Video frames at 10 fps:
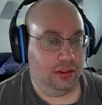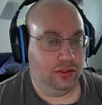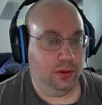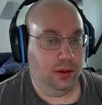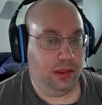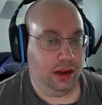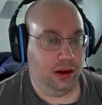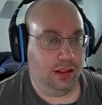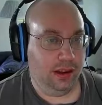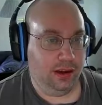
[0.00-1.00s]
2 in there
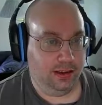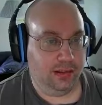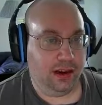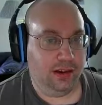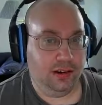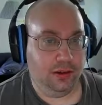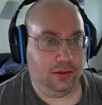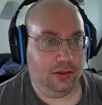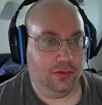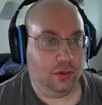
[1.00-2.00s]
and then extended out
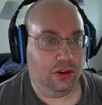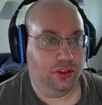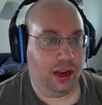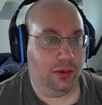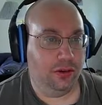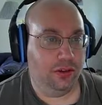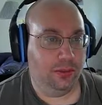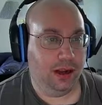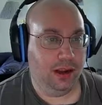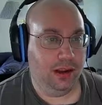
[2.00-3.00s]
to 4 showers,
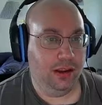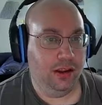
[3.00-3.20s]
but